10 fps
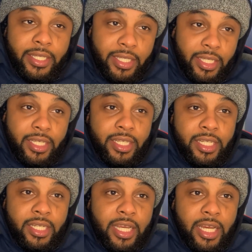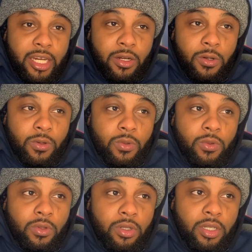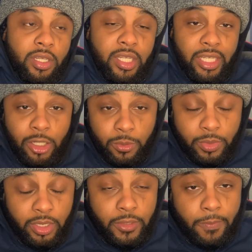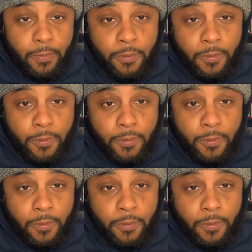and how it helped me